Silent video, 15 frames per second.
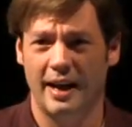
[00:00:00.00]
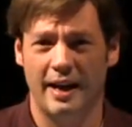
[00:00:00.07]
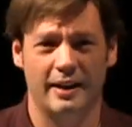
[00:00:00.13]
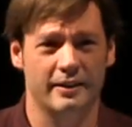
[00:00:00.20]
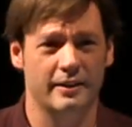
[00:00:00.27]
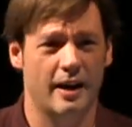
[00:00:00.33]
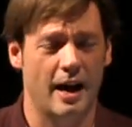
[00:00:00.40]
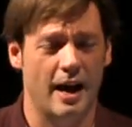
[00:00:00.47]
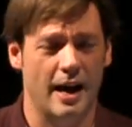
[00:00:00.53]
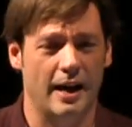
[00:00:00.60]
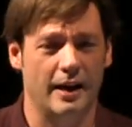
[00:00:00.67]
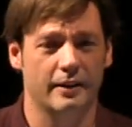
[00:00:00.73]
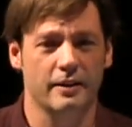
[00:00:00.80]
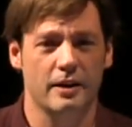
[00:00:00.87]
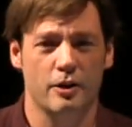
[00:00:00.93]
and
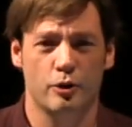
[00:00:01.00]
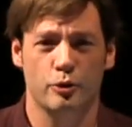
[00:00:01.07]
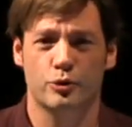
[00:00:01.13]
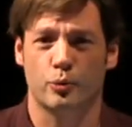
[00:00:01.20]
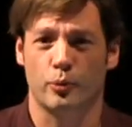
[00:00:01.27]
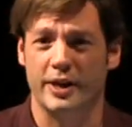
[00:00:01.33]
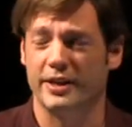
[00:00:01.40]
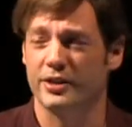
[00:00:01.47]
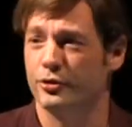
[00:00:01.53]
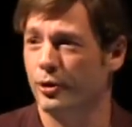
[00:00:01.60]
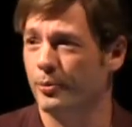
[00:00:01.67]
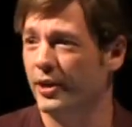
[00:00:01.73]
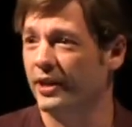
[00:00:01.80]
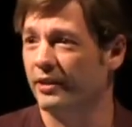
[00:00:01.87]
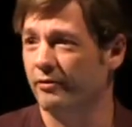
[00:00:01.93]
uh, who's
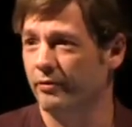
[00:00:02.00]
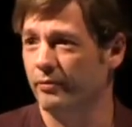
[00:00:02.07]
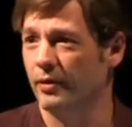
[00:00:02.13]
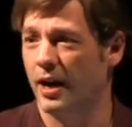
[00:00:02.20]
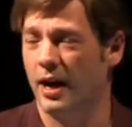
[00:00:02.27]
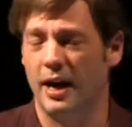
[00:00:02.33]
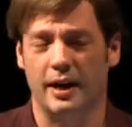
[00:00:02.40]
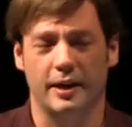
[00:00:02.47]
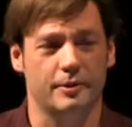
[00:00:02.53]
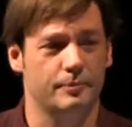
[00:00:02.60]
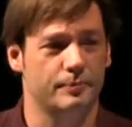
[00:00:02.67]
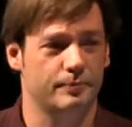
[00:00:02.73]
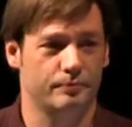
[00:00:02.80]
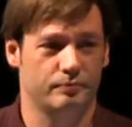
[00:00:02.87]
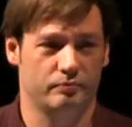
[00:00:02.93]
redistributing uh,
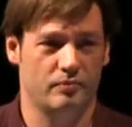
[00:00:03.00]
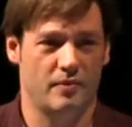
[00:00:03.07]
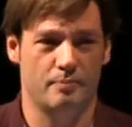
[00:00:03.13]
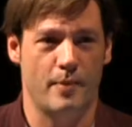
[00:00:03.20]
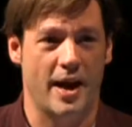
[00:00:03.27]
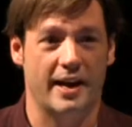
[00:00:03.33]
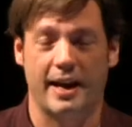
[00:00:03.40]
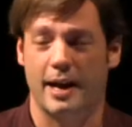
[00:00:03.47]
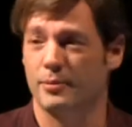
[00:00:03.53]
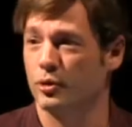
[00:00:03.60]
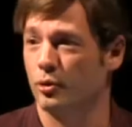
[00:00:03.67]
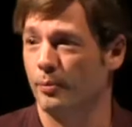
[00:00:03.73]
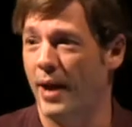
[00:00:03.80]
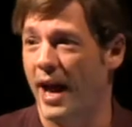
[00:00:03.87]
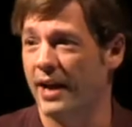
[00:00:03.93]
Mac App
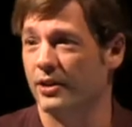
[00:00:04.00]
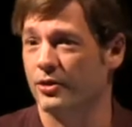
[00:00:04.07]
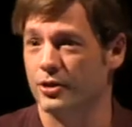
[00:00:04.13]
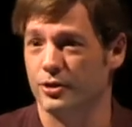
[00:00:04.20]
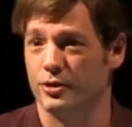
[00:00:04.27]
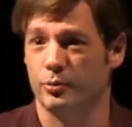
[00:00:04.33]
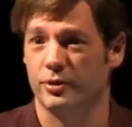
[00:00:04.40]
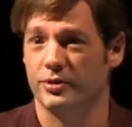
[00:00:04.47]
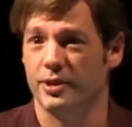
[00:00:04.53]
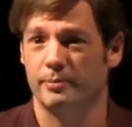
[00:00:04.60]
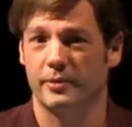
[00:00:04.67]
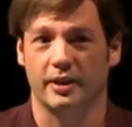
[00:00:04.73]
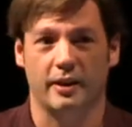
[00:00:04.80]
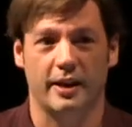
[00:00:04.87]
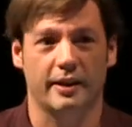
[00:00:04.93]
Store packages with
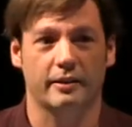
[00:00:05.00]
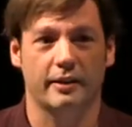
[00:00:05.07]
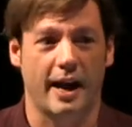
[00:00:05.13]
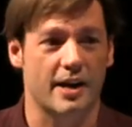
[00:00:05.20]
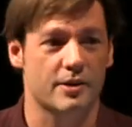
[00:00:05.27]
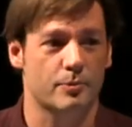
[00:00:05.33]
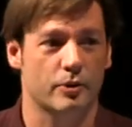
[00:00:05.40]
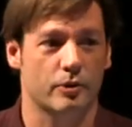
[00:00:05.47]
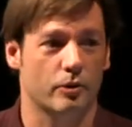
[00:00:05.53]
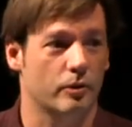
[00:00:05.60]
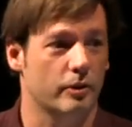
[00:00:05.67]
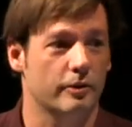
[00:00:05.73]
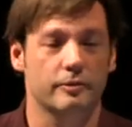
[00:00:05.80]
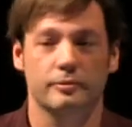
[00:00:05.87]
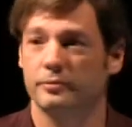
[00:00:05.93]
something like Casper
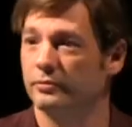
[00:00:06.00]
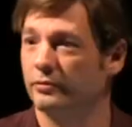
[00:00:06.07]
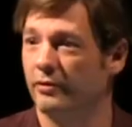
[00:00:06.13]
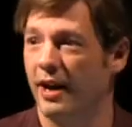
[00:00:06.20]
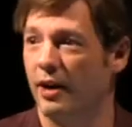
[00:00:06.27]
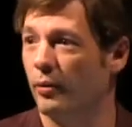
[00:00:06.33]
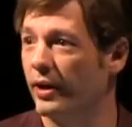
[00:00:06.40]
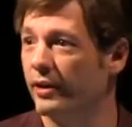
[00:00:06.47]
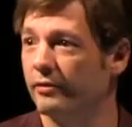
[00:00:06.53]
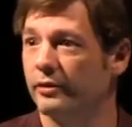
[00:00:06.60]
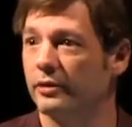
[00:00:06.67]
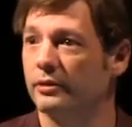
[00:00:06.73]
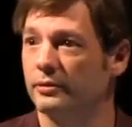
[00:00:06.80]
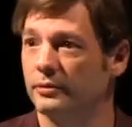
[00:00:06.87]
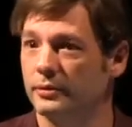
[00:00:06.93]
or FileWave
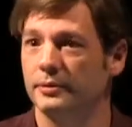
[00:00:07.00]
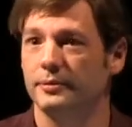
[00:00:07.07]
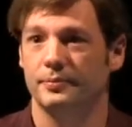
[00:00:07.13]
or